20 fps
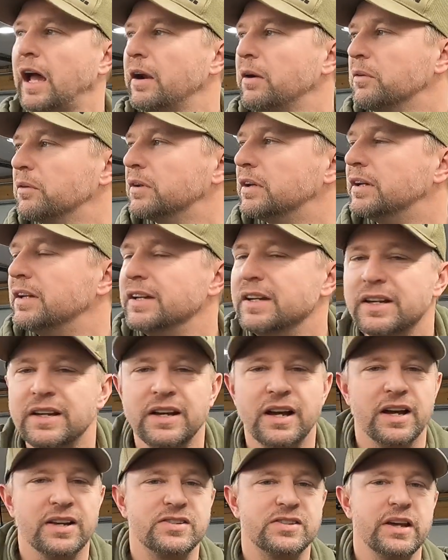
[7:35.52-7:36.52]
don't,
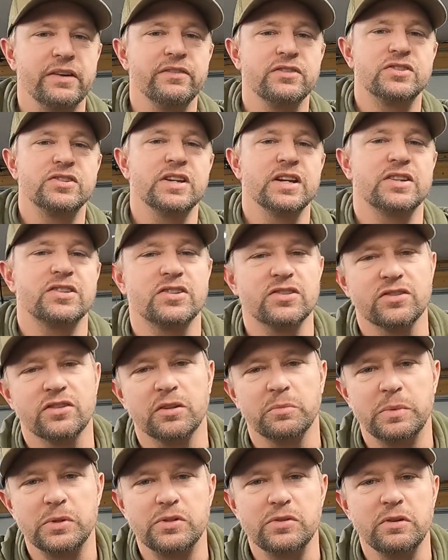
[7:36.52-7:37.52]
a 7.6 is a
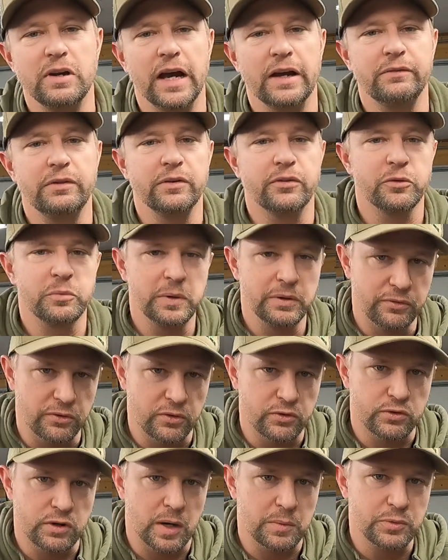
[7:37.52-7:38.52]
little bit too heavy for me
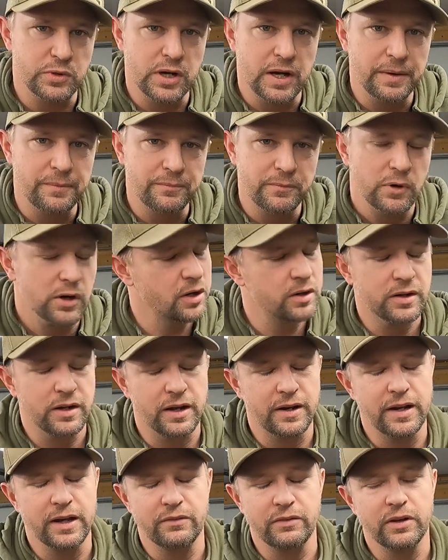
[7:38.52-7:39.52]
for a drop shot, or
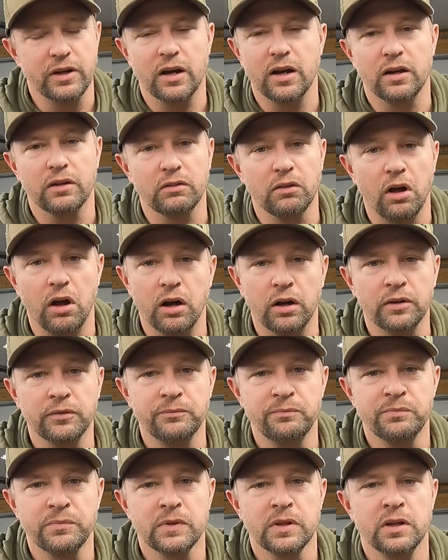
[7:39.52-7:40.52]
not heavy, long
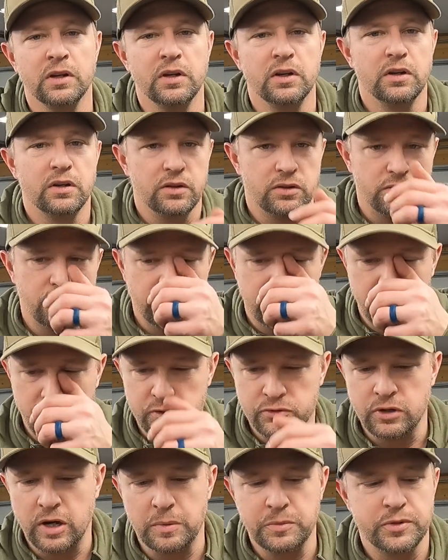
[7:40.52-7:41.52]

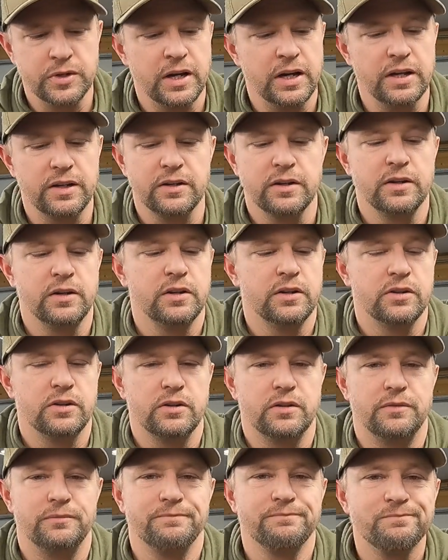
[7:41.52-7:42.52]
for a drop shot,
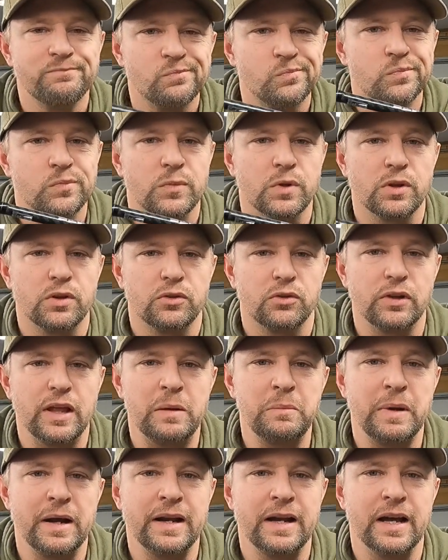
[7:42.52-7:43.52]
so
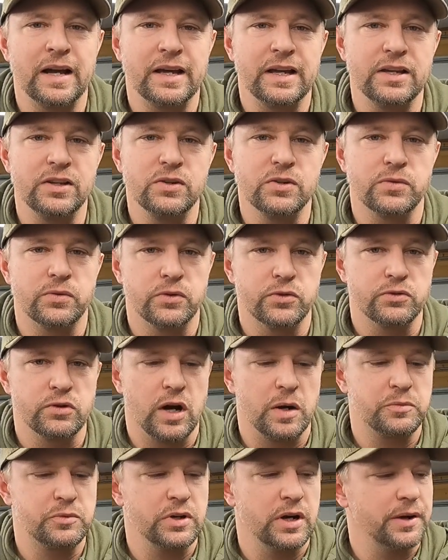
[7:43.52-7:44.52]
that might not get used for a
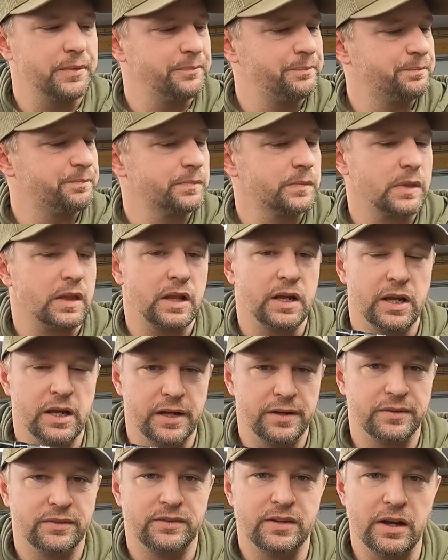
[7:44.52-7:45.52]
drop shot.
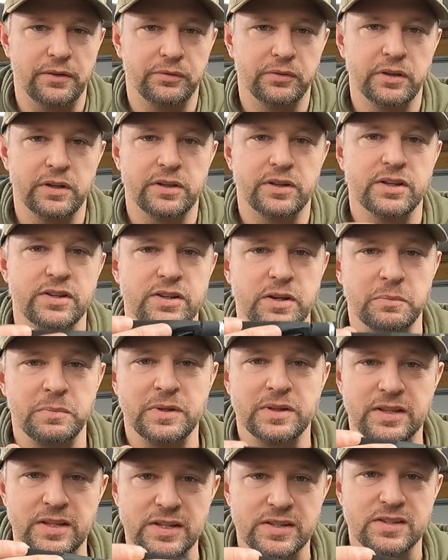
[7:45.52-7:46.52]
Definitely
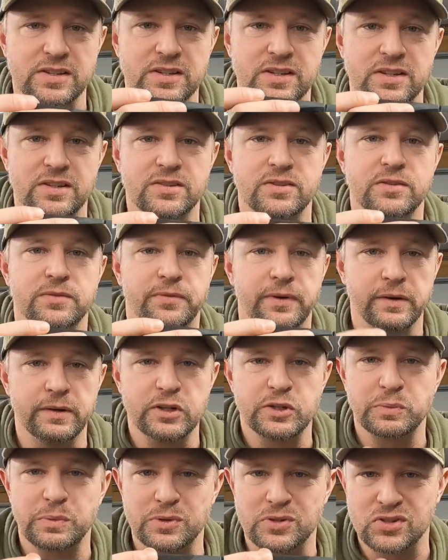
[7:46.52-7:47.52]
this is
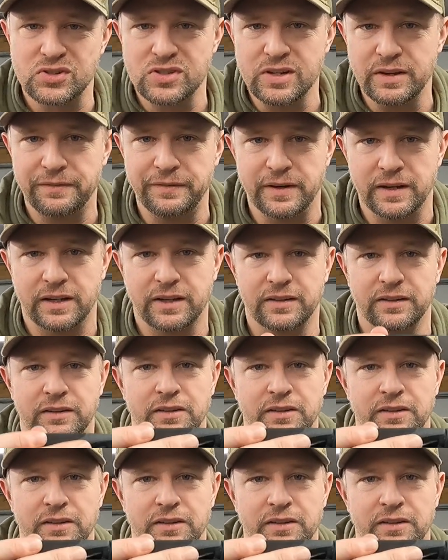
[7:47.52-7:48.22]
very specific.